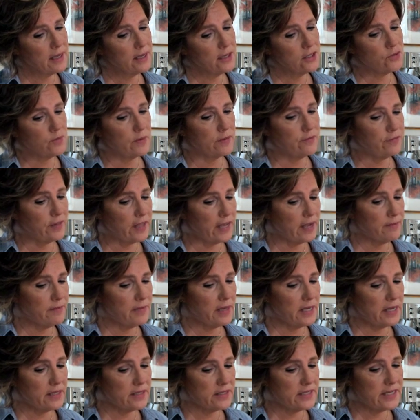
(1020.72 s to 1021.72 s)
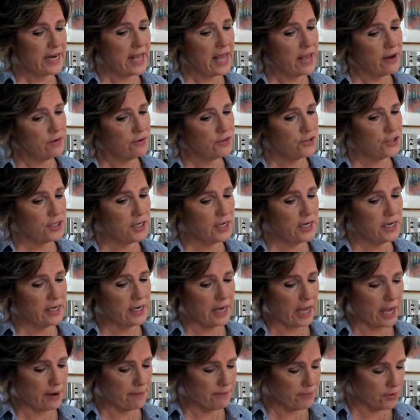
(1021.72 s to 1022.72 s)
Twin flame is an energy,
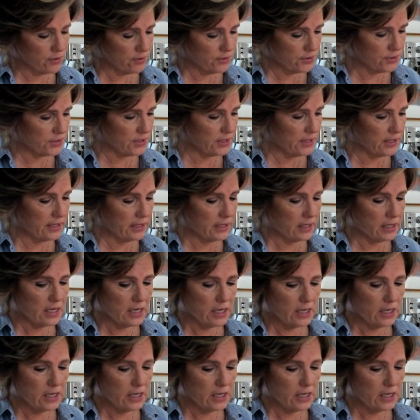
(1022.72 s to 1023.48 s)
not a person.